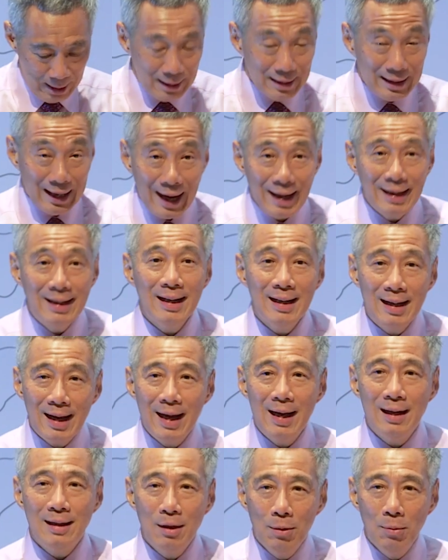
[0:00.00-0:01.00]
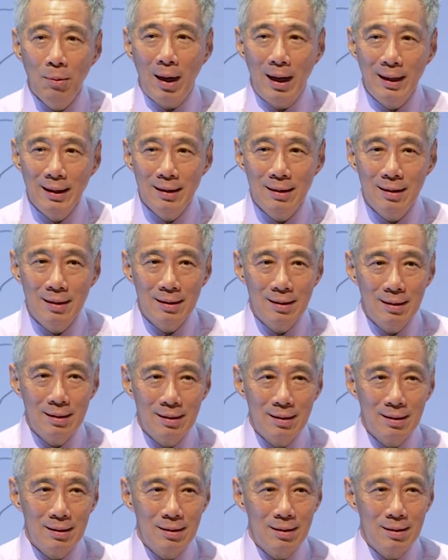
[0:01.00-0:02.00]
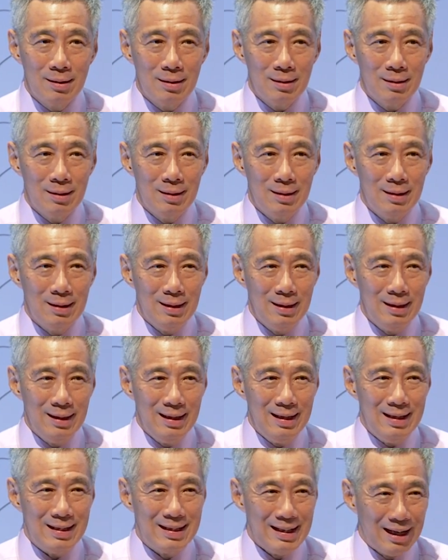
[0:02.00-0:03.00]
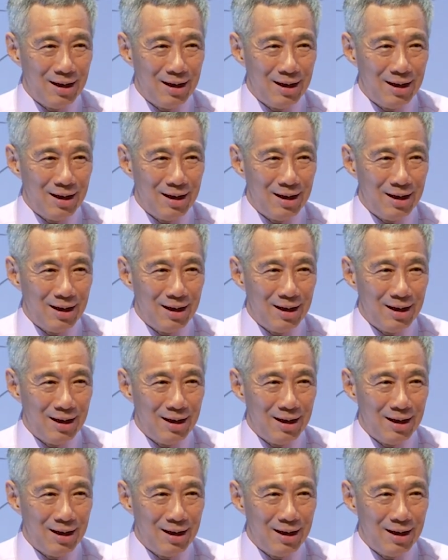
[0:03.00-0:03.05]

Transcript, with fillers: 1981 is